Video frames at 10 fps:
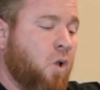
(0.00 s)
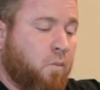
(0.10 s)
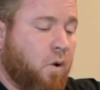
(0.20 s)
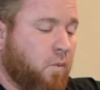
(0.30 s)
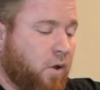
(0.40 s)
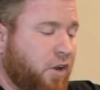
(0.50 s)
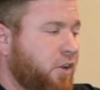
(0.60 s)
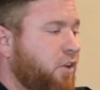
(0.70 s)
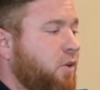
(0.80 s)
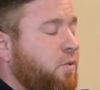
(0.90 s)
What we're going to
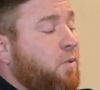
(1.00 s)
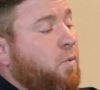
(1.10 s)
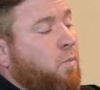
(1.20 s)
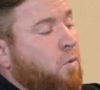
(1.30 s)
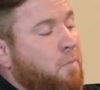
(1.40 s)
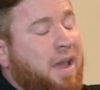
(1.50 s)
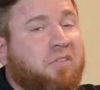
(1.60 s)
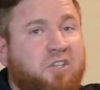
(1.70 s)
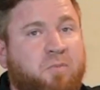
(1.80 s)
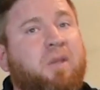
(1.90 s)
do, we'll
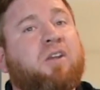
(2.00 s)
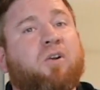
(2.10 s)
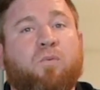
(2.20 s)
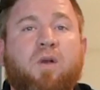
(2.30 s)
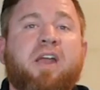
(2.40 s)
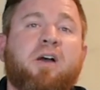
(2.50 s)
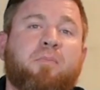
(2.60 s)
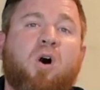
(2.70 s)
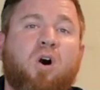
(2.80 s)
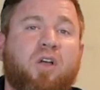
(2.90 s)
mount the speaker right
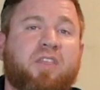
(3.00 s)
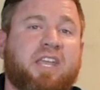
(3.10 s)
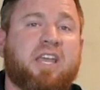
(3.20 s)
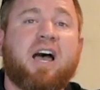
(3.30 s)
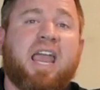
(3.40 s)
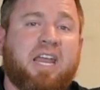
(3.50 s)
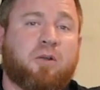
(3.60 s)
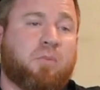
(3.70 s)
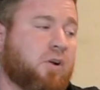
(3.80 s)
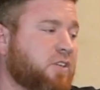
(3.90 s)
up on the
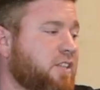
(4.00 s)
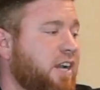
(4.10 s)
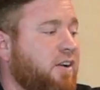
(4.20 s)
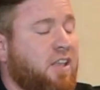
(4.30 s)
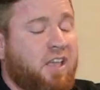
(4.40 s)
handlebars there.